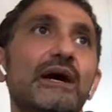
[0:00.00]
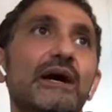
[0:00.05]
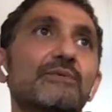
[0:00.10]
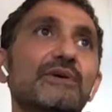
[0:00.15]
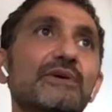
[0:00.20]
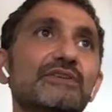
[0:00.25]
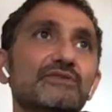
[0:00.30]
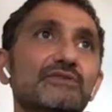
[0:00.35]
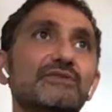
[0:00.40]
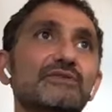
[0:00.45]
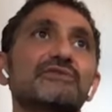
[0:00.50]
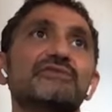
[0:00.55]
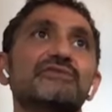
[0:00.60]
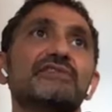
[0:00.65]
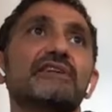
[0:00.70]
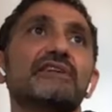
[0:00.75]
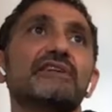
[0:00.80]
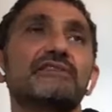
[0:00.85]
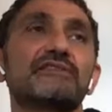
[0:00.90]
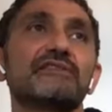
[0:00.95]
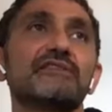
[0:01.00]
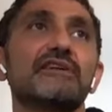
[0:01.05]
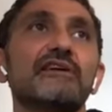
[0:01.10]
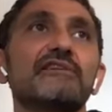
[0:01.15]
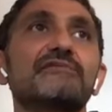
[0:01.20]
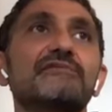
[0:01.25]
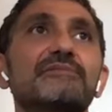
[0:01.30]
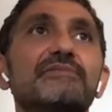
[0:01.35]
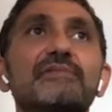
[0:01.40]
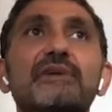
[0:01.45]
I was confident
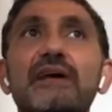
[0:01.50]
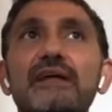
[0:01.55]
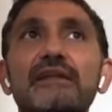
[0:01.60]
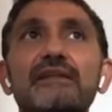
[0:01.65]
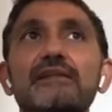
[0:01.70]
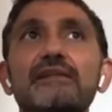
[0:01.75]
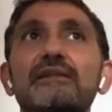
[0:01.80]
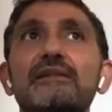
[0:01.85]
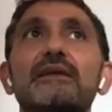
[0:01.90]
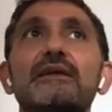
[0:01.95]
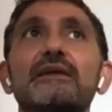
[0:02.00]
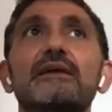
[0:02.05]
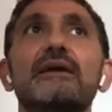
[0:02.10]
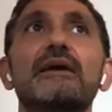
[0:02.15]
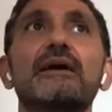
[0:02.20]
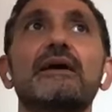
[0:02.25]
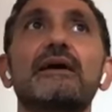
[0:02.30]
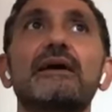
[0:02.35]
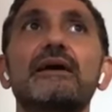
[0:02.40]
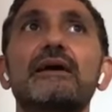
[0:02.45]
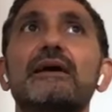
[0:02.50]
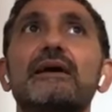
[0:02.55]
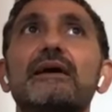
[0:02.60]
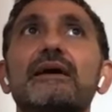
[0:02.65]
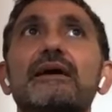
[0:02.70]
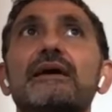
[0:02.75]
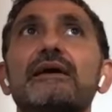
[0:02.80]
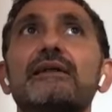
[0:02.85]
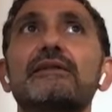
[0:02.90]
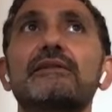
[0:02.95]
enough and
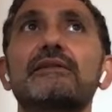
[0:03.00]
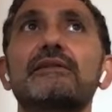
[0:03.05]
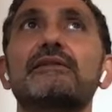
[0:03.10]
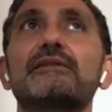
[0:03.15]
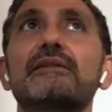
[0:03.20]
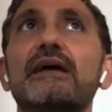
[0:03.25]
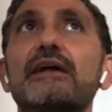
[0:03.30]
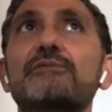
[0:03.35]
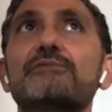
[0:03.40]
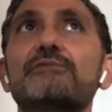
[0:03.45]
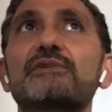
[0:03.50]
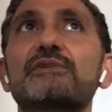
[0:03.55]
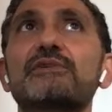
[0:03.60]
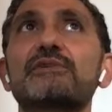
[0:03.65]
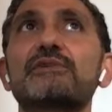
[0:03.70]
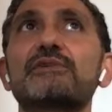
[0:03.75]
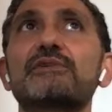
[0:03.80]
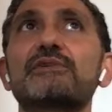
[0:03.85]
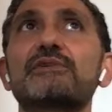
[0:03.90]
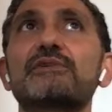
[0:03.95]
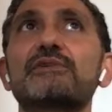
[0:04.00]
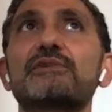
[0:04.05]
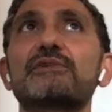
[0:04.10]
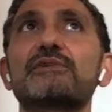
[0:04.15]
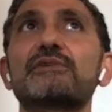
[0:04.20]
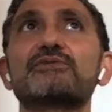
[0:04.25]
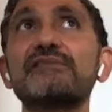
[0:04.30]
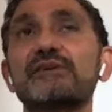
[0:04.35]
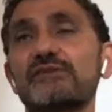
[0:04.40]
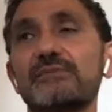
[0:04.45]
I was
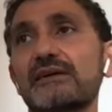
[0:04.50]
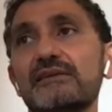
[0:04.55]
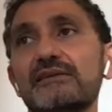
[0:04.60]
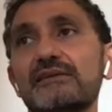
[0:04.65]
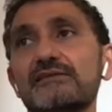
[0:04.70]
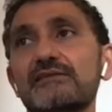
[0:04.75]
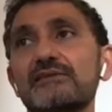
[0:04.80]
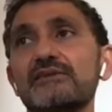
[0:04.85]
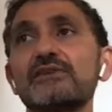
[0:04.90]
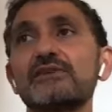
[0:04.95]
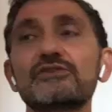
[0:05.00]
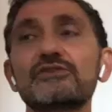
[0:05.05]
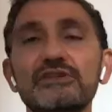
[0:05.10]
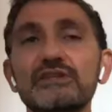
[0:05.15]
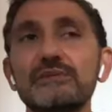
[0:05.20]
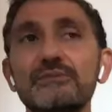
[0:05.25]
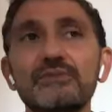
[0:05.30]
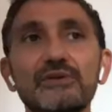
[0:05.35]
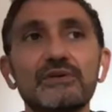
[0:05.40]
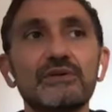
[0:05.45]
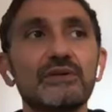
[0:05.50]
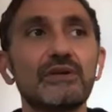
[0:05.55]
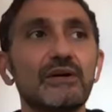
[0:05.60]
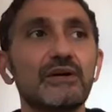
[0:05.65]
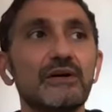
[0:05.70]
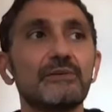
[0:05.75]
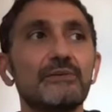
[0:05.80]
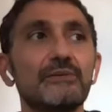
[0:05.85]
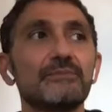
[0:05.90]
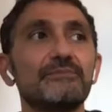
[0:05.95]
relieved because Mark is an
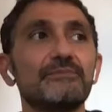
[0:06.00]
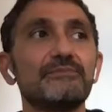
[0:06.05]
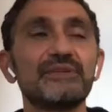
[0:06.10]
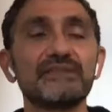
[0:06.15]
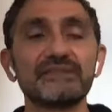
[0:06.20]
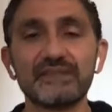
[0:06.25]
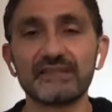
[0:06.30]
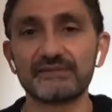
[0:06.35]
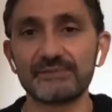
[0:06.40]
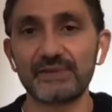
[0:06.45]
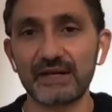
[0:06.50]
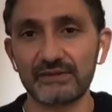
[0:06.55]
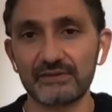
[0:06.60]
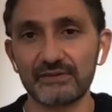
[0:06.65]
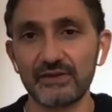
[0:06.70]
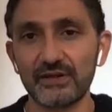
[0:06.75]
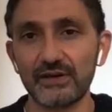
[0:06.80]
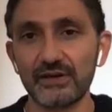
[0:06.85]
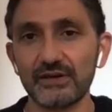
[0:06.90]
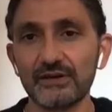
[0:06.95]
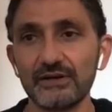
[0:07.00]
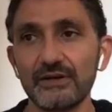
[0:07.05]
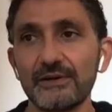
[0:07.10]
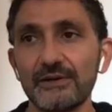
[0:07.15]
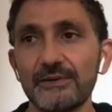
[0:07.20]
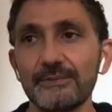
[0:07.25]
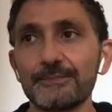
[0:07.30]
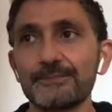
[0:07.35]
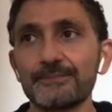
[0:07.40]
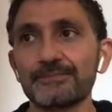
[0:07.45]
incredible business partner,
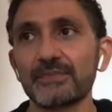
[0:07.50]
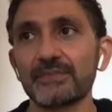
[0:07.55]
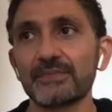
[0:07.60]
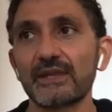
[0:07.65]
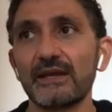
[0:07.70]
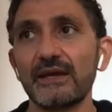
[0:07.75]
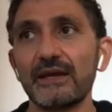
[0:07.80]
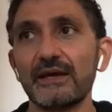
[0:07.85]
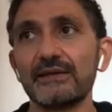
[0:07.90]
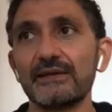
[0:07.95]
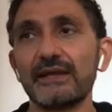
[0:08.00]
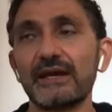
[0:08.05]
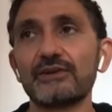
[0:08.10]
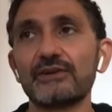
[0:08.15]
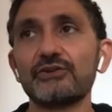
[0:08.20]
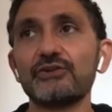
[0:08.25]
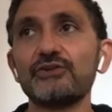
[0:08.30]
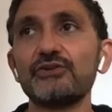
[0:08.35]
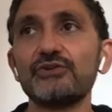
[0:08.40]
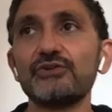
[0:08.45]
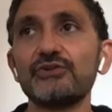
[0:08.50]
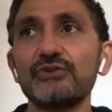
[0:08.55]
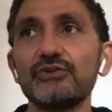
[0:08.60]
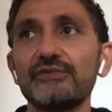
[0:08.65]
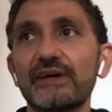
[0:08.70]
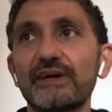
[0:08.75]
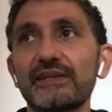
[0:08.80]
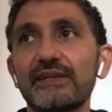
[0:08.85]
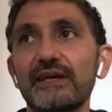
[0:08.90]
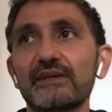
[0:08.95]
and I
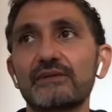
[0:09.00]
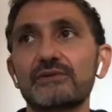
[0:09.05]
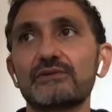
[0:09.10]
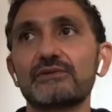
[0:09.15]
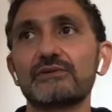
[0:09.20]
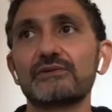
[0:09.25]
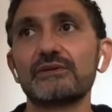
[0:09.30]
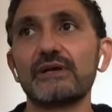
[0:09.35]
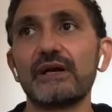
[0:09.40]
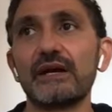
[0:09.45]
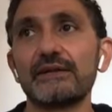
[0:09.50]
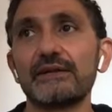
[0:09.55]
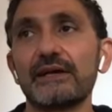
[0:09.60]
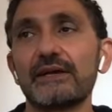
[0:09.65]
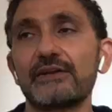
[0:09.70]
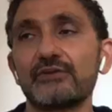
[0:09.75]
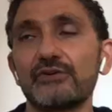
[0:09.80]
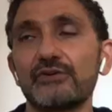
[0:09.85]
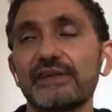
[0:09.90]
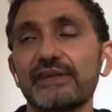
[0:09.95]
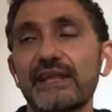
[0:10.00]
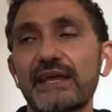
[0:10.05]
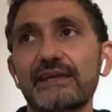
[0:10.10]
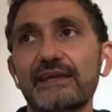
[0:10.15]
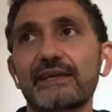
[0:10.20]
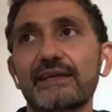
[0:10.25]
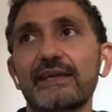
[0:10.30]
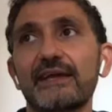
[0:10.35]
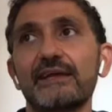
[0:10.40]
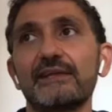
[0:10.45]
knew that I know that
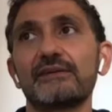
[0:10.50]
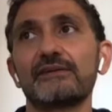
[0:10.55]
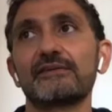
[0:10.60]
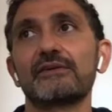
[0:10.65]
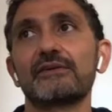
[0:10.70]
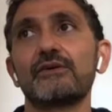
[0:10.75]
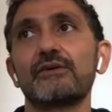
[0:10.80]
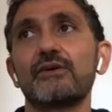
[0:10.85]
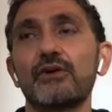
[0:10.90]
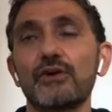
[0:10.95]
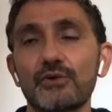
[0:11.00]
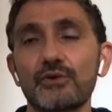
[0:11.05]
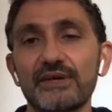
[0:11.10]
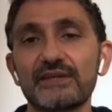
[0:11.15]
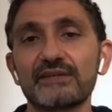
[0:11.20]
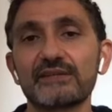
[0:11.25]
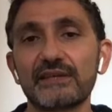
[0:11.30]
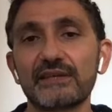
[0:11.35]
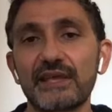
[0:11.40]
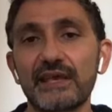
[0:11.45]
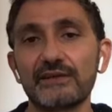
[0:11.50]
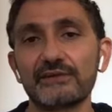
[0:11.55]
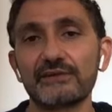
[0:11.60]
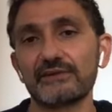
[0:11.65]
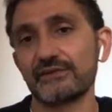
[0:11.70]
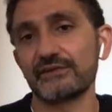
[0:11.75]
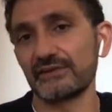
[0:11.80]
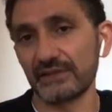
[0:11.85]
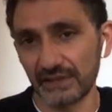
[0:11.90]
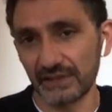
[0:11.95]
I can't always
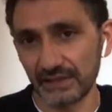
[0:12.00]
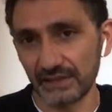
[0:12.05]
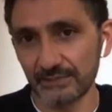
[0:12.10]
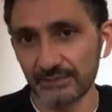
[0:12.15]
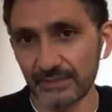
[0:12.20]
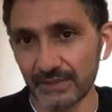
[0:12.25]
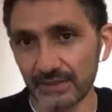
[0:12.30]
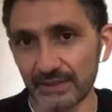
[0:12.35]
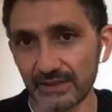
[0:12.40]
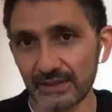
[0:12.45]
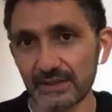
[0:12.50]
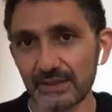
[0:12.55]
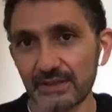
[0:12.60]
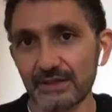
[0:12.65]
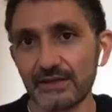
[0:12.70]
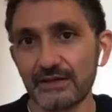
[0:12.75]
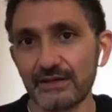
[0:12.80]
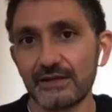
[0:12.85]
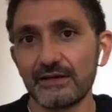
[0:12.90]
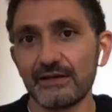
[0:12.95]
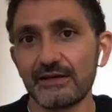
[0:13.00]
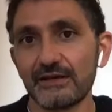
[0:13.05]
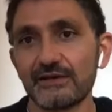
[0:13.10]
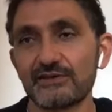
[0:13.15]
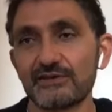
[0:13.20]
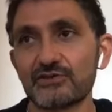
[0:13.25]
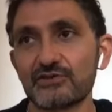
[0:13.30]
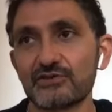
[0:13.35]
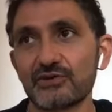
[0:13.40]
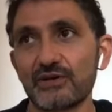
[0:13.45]
count on him.
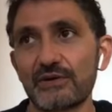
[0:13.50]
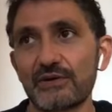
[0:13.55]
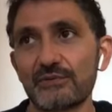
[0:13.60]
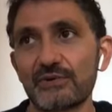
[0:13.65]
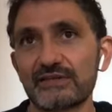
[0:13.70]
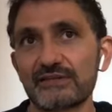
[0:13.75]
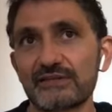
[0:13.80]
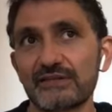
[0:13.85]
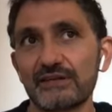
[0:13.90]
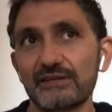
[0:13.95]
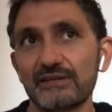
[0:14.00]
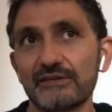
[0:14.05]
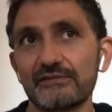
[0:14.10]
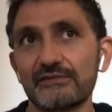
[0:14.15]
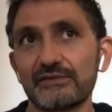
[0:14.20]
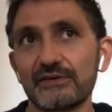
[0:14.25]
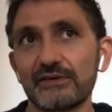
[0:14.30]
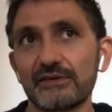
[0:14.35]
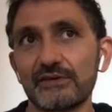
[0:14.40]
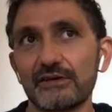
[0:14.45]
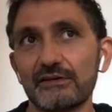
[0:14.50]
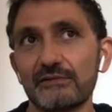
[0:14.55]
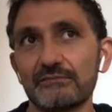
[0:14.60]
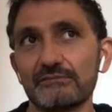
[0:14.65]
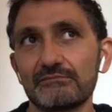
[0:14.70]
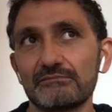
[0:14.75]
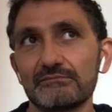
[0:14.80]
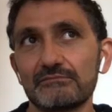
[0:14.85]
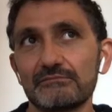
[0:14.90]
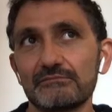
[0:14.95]
So I was kind
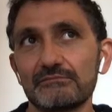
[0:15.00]
of